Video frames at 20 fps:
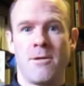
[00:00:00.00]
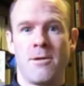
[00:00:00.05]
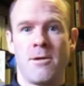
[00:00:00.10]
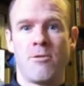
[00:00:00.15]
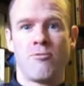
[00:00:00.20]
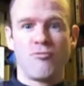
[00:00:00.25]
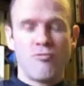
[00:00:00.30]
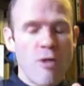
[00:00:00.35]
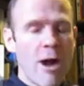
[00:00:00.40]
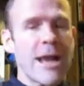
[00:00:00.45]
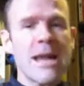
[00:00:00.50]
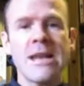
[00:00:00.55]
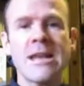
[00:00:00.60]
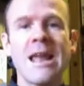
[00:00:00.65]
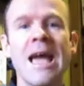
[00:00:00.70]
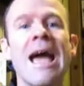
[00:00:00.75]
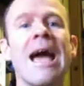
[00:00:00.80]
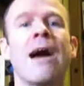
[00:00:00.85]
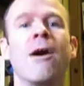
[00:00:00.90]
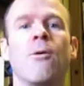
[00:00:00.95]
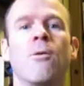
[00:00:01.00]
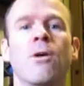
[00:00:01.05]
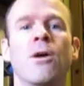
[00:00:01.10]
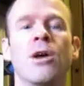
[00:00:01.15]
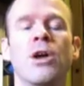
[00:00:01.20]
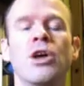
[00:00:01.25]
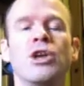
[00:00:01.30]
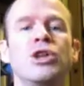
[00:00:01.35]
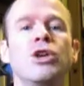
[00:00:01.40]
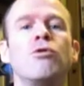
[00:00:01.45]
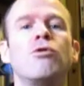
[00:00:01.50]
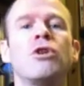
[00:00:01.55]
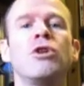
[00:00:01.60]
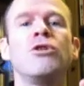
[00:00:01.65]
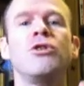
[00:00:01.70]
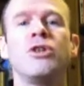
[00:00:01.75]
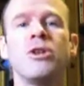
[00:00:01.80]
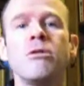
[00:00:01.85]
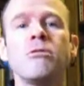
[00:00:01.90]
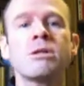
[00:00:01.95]
Right now, you
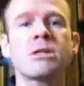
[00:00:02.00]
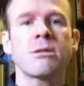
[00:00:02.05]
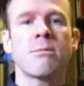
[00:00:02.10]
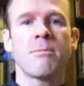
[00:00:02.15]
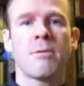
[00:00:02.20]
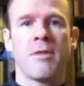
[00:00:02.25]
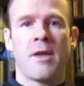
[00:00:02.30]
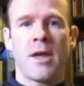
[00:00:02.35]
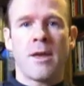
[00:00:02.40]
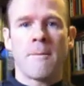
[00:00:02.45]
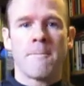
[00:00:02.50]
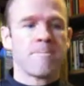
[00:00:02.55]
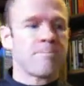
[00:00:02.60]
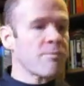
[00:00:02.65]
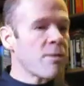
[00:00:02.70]
can do something.